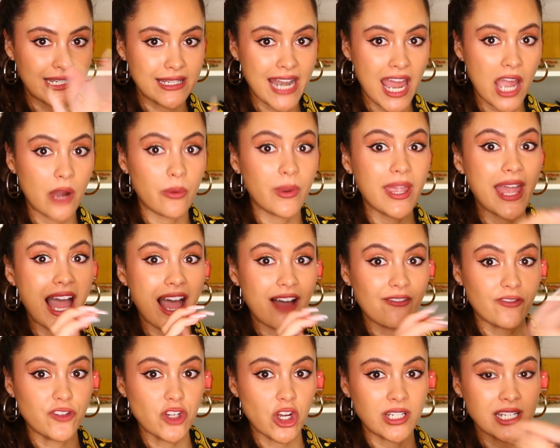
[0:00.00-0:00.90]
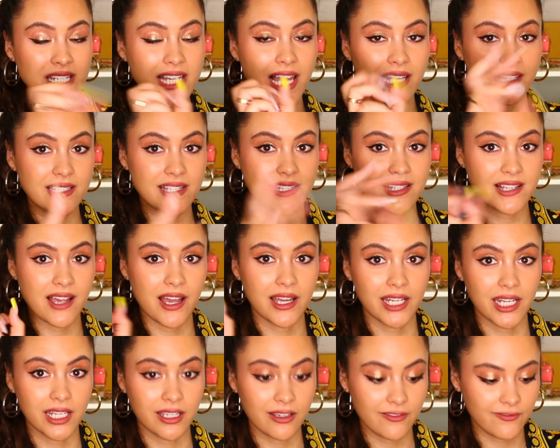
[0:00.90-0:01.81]
Now we have Donatella
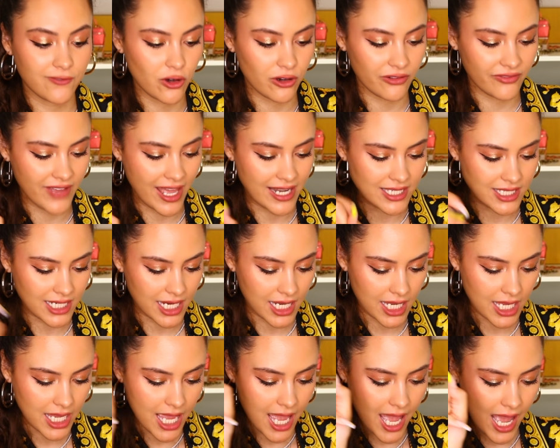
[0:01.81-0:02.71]
designing for Fendi.